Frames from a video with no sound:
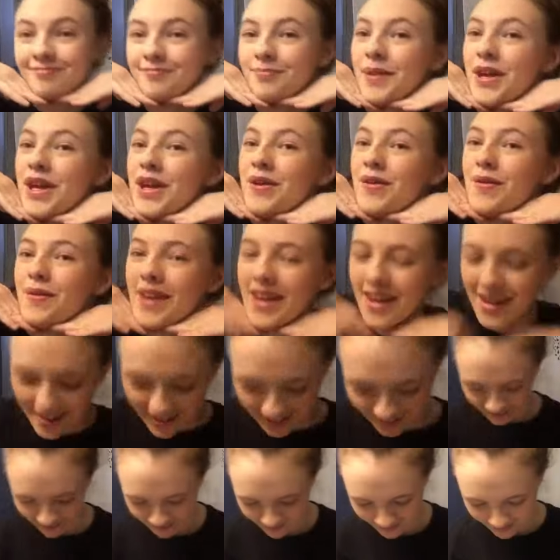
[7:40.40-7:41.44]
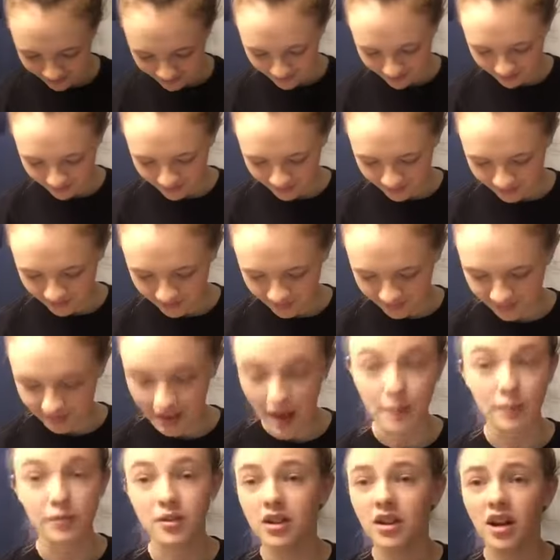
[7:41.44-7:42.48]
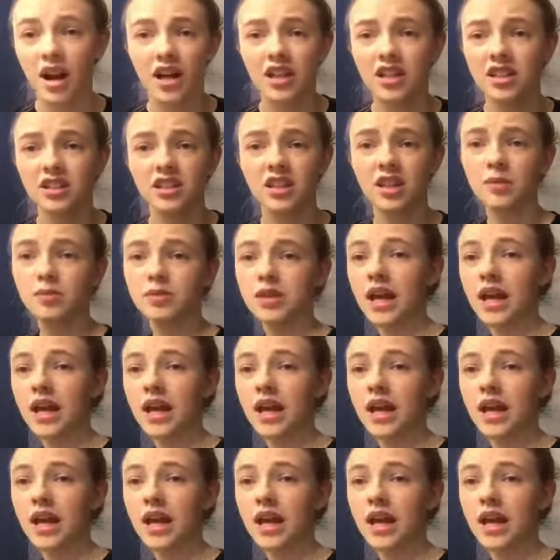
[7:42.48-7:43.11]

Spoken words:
Beauty. I just keep